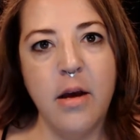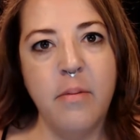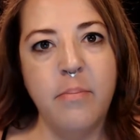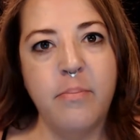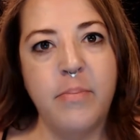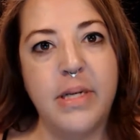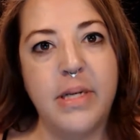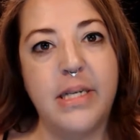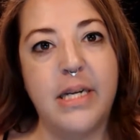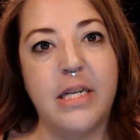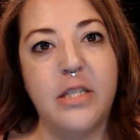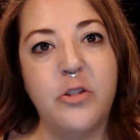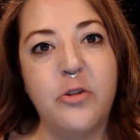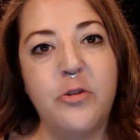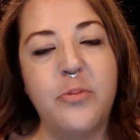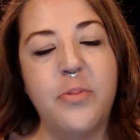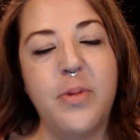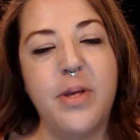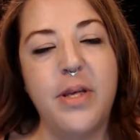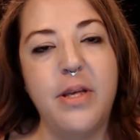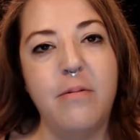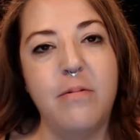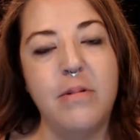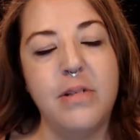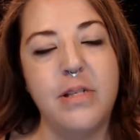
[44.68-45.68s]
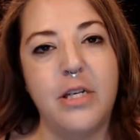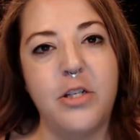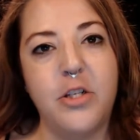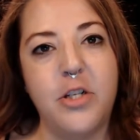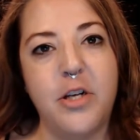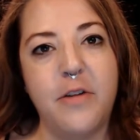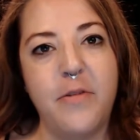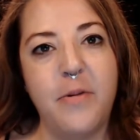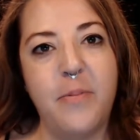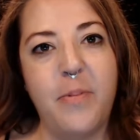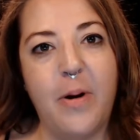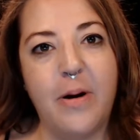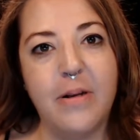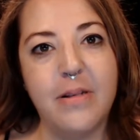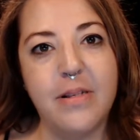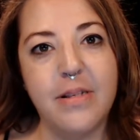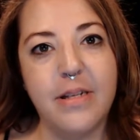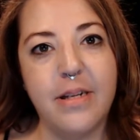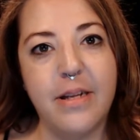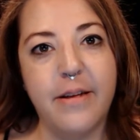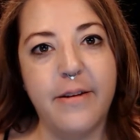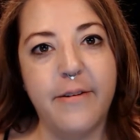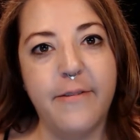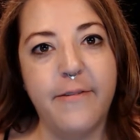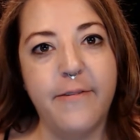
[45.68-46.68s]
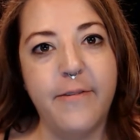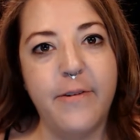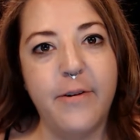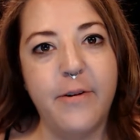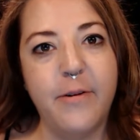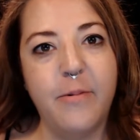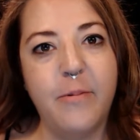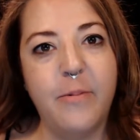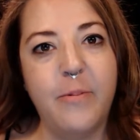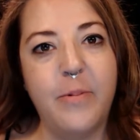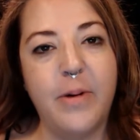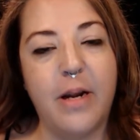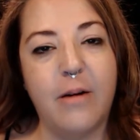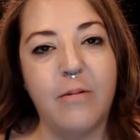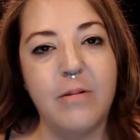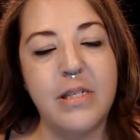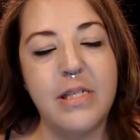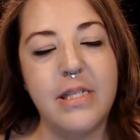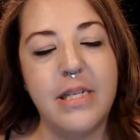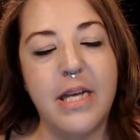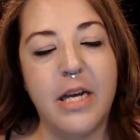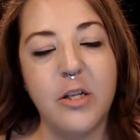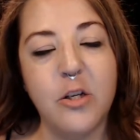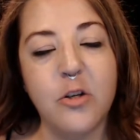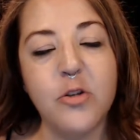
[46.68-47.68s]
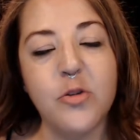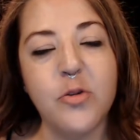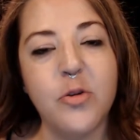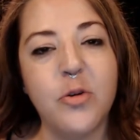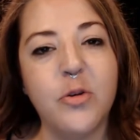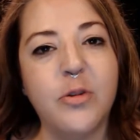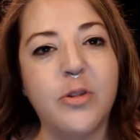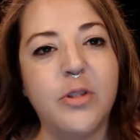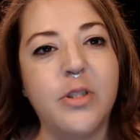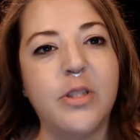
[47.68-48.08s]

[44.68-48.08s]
my dad told me he was HIV positive when I was 10 years old.